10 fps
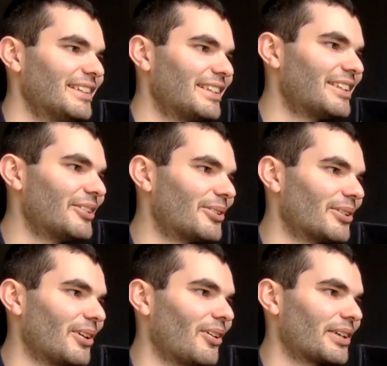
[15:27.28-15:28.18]
who
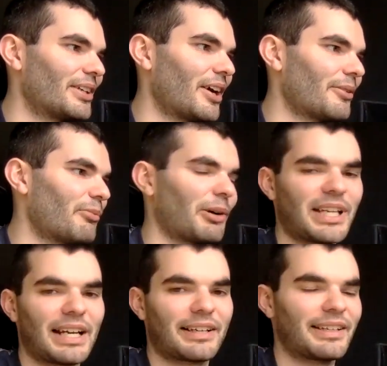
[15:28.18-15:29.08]
could, like, you know, well,
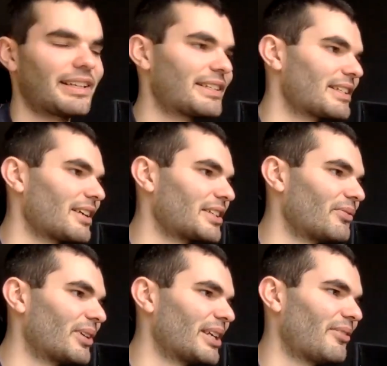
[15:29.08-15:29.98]
telekinesis. I
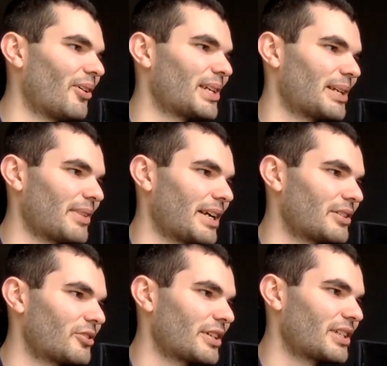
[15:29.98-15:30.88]
didn't really find him that
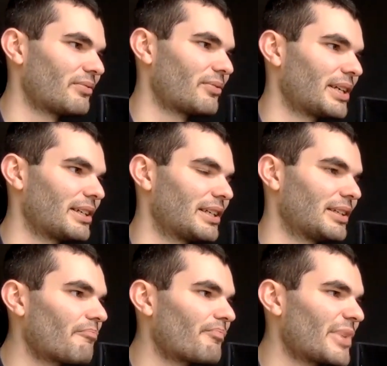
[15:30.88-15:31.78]
interesting, really.
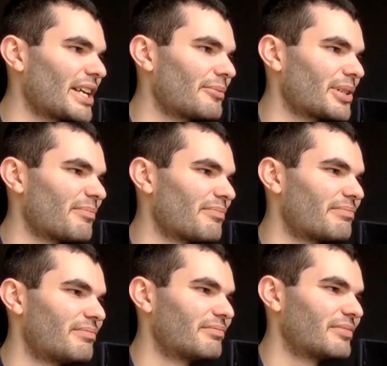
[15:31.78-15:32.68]
He was a
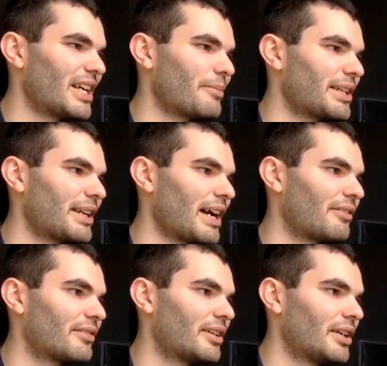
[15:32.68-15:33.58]
bit naff.
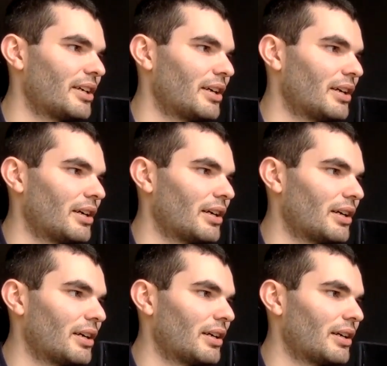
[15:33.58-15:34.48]

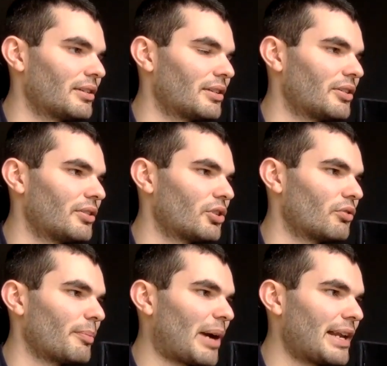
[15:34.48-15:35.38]
The
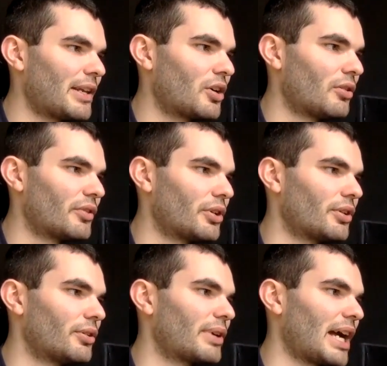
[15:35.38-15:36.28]
remaining Covenant
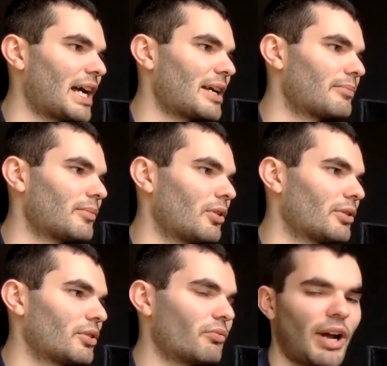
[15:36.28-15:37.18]
who came,
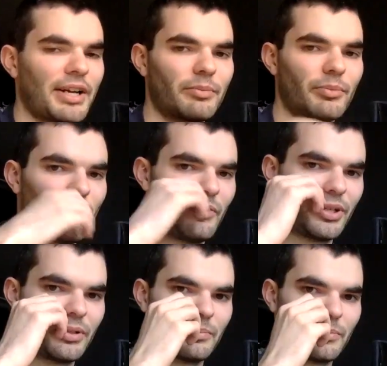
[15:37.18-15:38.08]
like the random
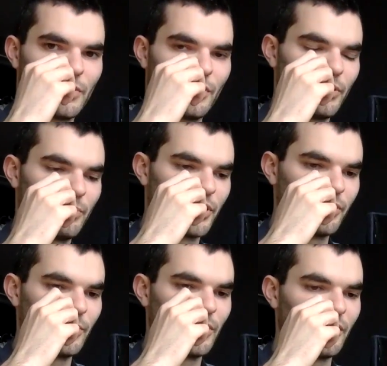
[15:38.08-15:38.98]
Covenant groups
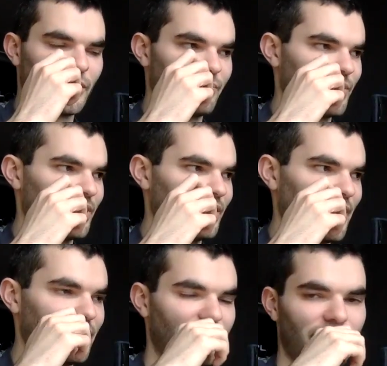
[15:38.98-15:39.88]
who were like still
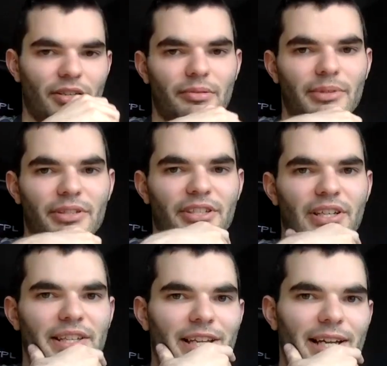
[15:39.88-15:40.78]
against the humans,
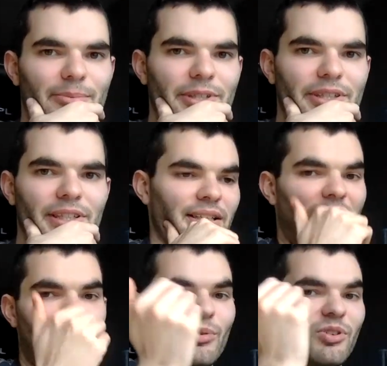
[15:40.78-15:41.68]
they were
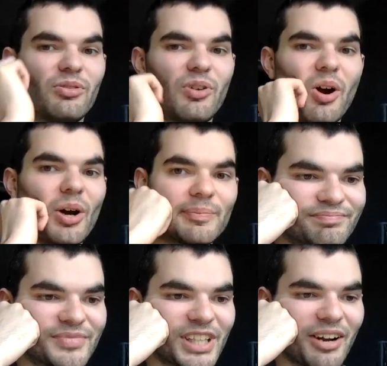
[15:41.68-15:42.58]
all right.
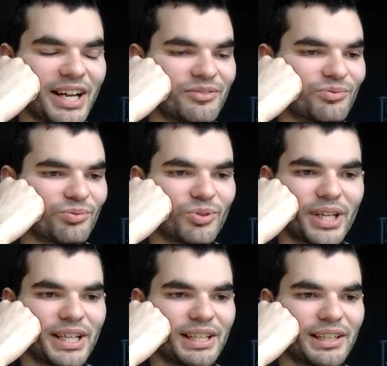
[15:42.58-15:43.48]
There ain't
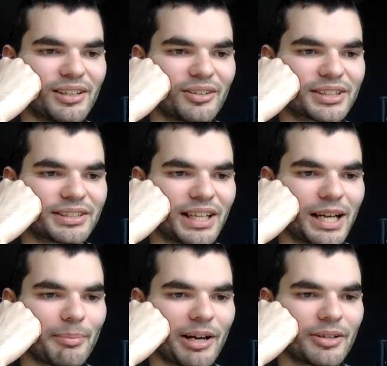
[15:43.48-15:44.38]
really a lot to say
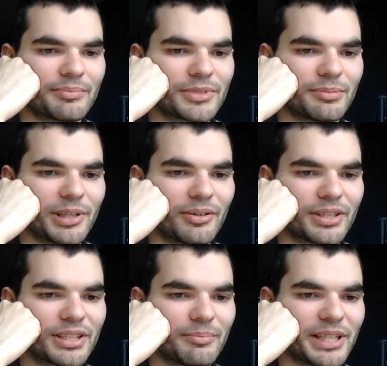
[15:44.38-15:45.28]
about them, to be
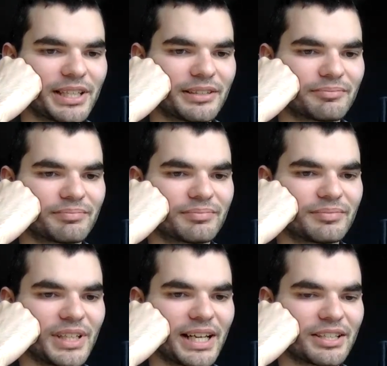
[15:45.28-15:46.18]
honest. I mean,
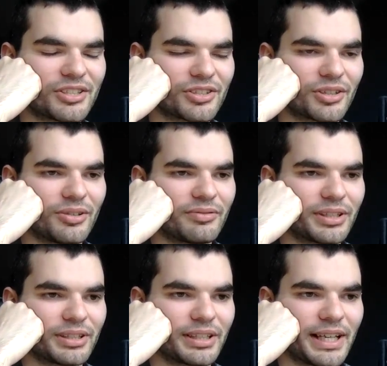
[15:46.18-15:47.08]
it's just the
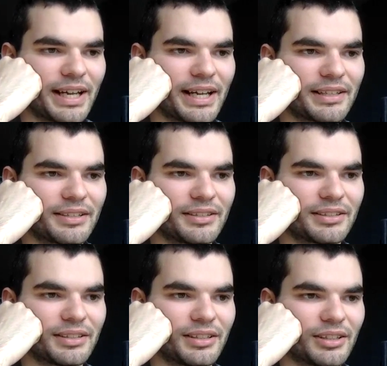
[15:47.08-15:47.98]
Covenant again,
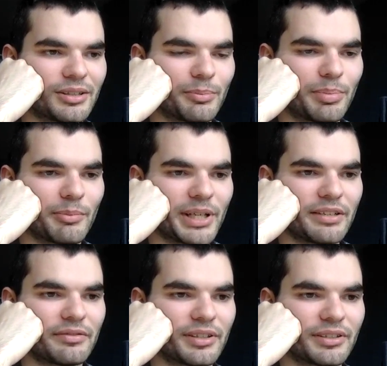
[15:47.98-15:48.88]
and the
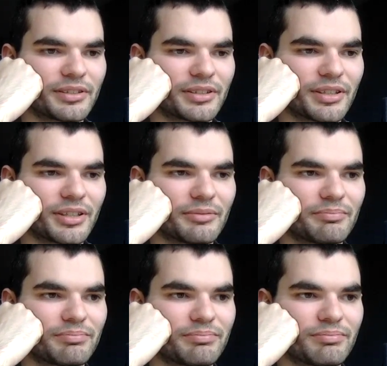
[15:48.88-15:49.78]
Prometheans are
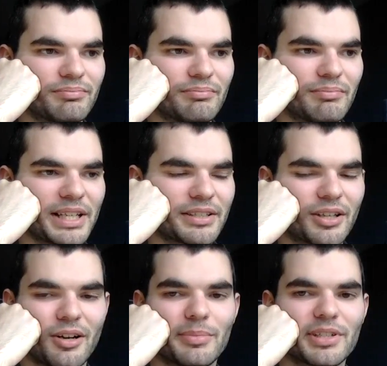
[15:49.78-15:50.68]
meant to
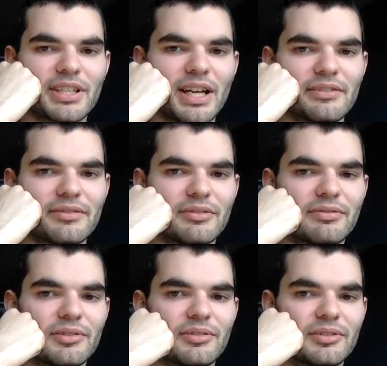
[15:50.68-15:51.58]
compensate for the
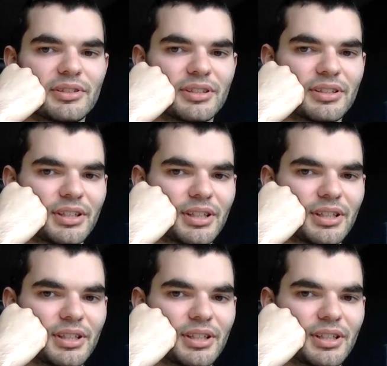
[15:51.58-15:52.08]
flood and